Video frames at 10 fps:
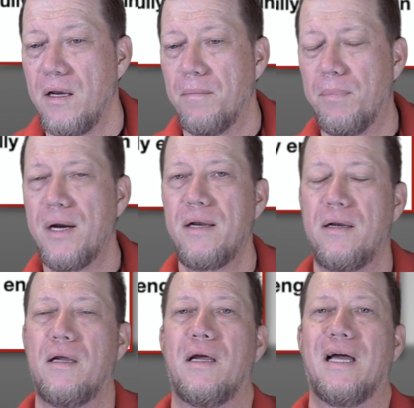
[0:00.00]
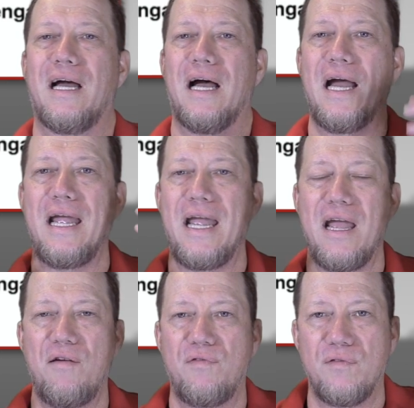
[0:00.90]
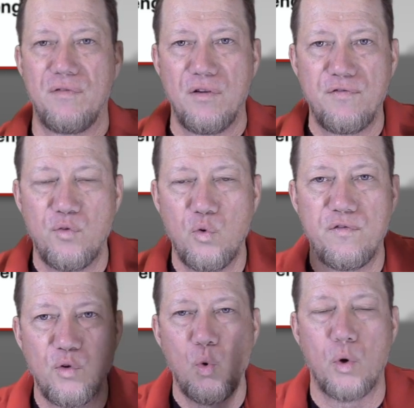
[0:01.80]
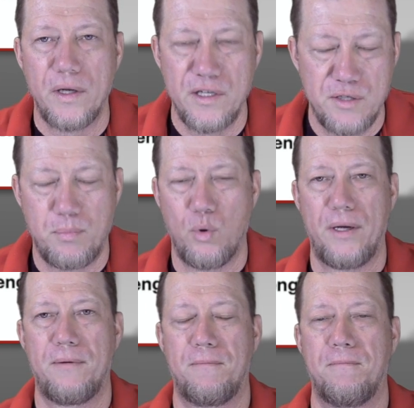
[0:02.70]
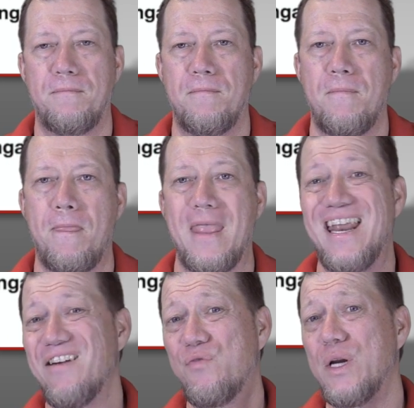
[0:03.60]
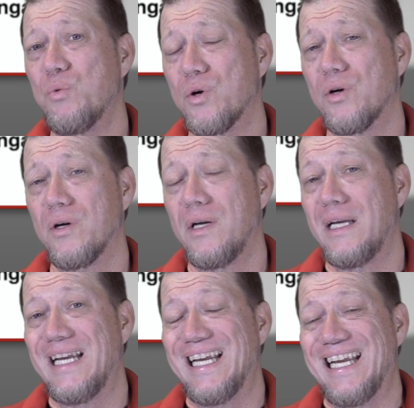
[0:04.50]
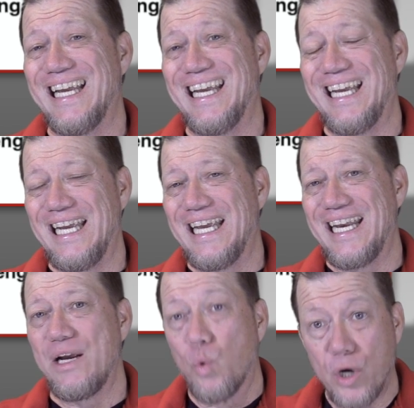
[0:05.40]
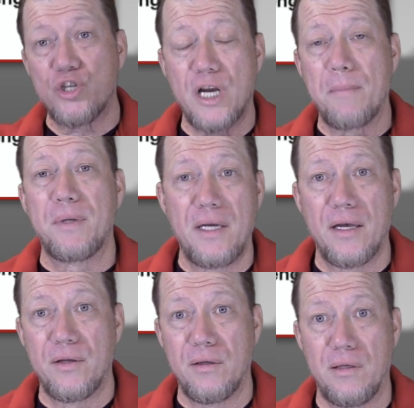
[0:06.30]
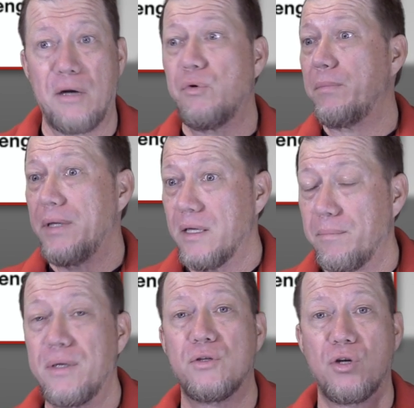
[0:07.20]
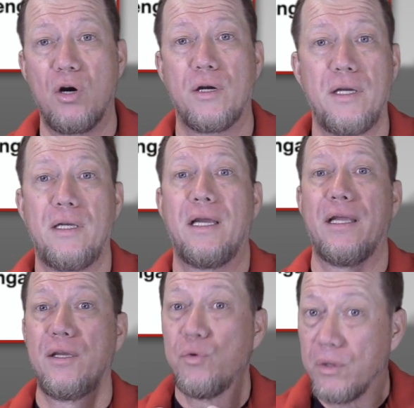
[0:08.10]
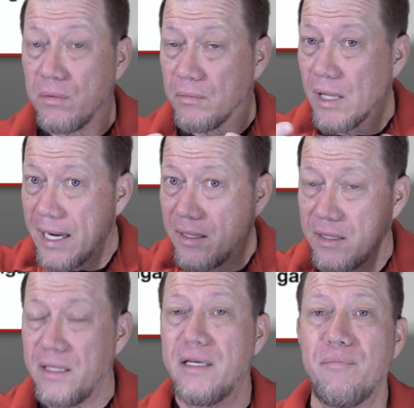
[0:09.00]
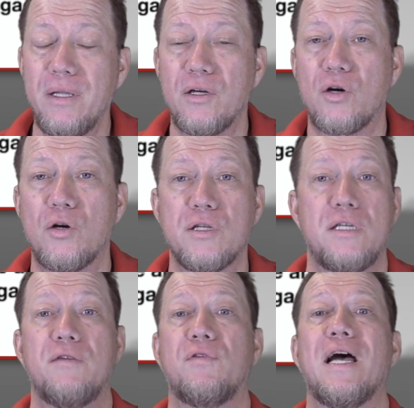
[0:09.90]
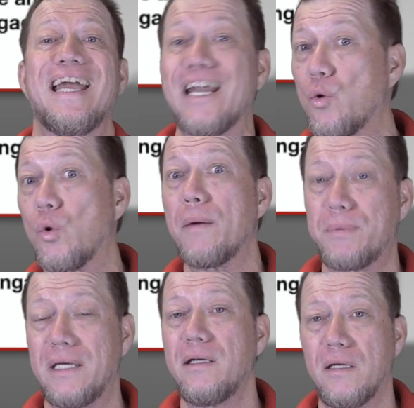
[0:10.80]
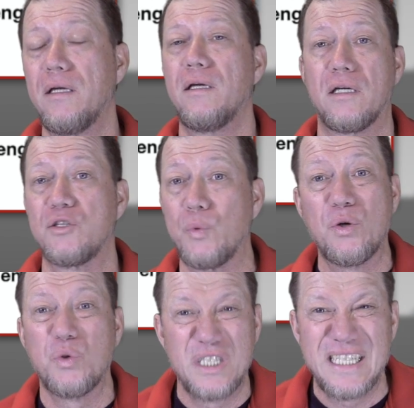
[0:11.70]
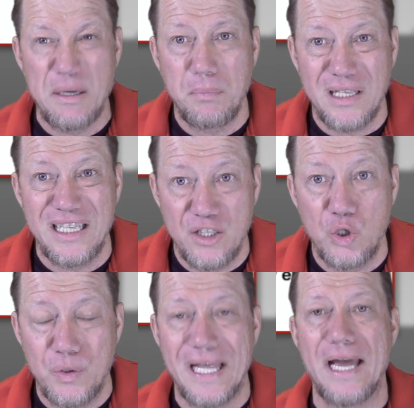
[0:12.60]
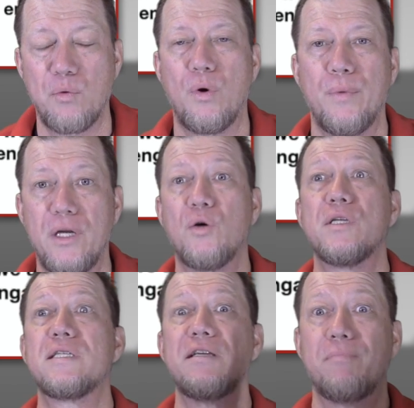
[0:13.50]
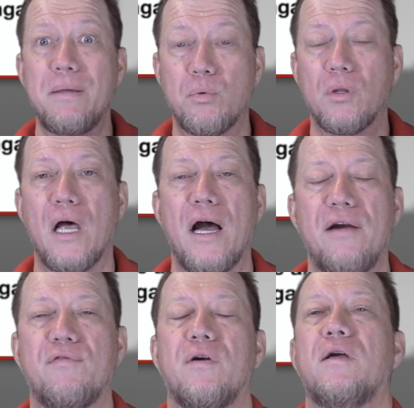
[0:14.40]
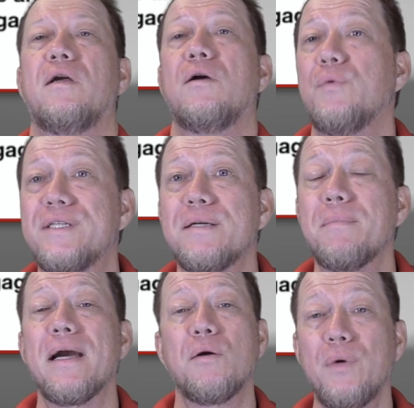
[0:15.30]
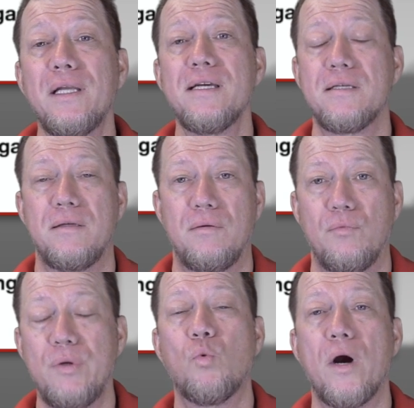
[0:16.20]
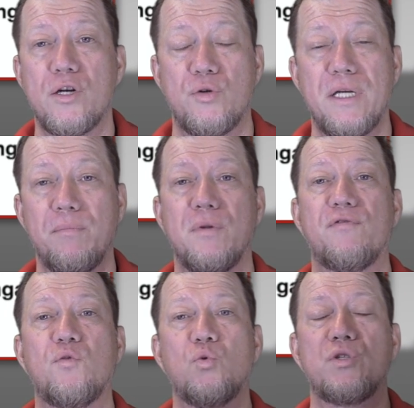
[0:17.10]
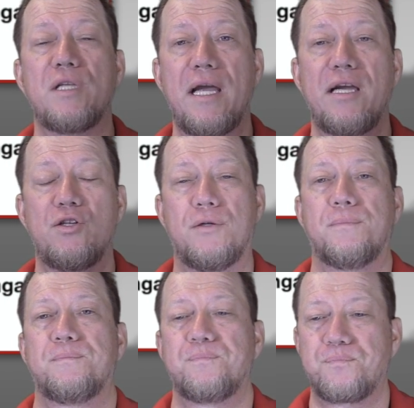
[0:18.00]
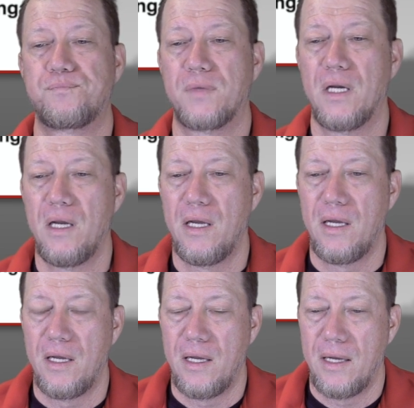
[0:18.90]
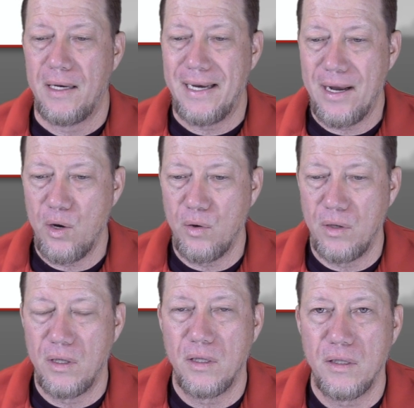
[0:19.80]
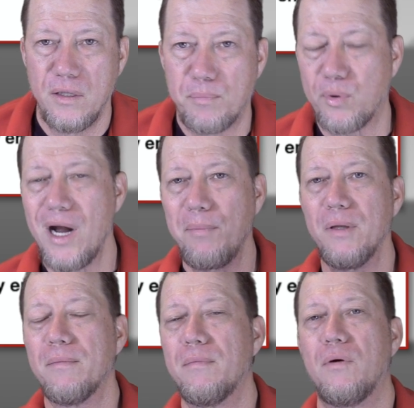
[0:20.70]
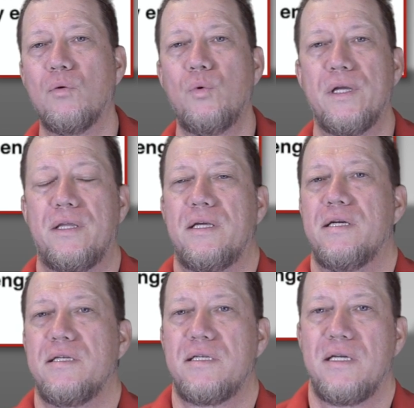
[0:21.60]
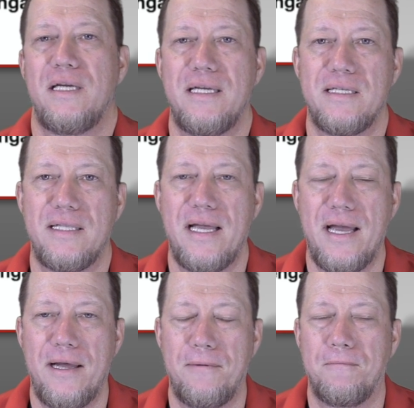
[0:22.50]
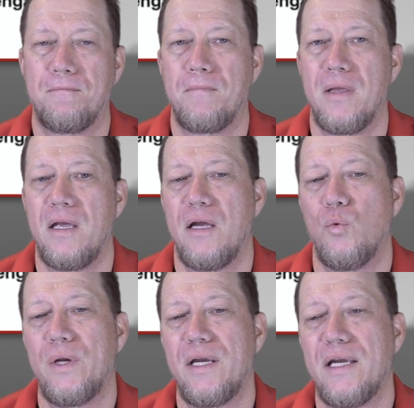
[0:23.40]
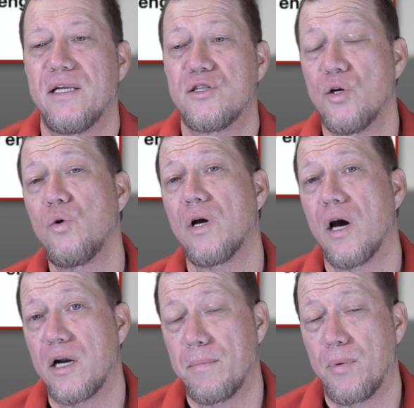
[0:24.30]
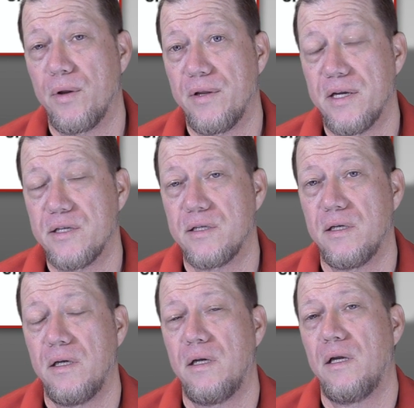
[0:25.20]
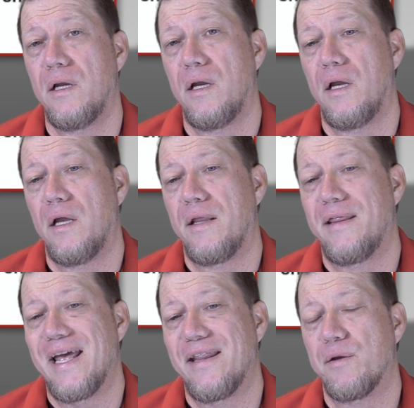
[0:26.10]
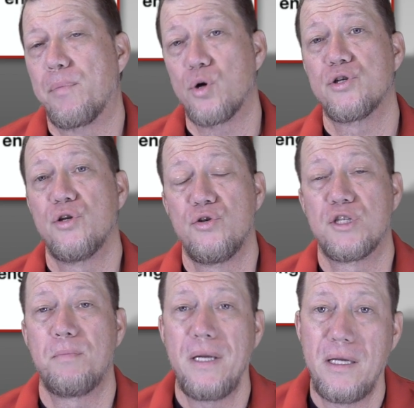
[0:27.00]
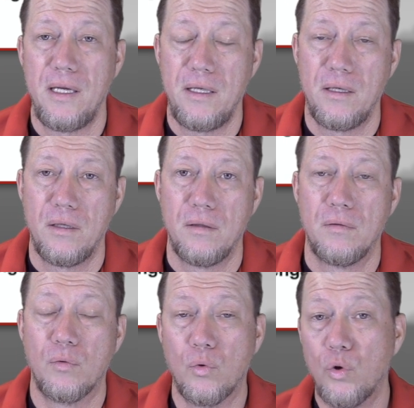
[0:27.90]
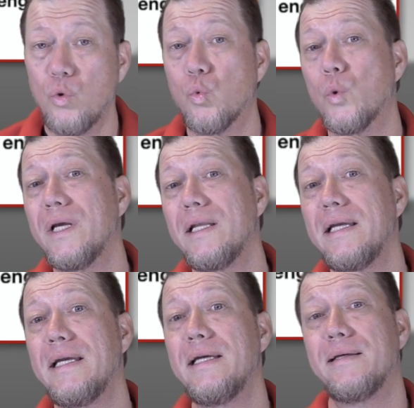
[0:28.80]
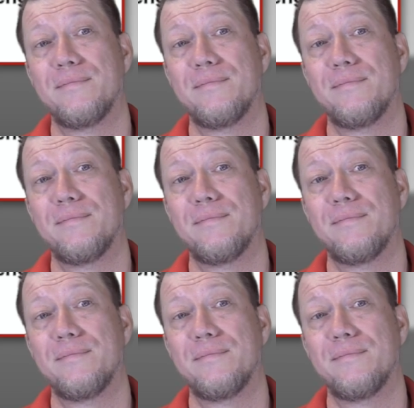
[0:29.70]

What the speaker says: but I have the full floor at this point. And if we were in a workshop together, I would be up here talking, and you would likely give me the courtesy of not interrupting, because we don't typically do that when we go to see people live. We sit back and we listen. We watch. We give them the full stage. Now, the problem with this is that we can get so caught up on this that the person who's speaking, who really